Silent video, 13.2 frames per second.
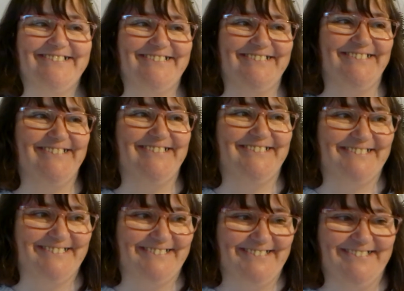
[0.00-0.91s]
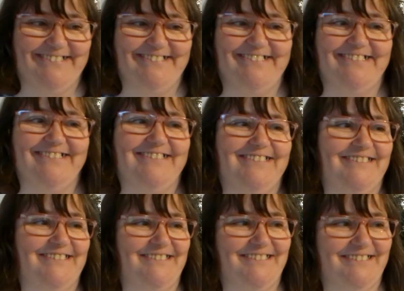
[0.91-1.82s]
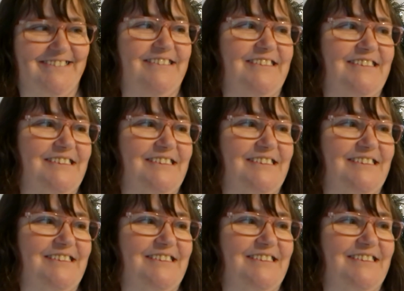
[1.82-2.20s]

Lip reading: [no speech]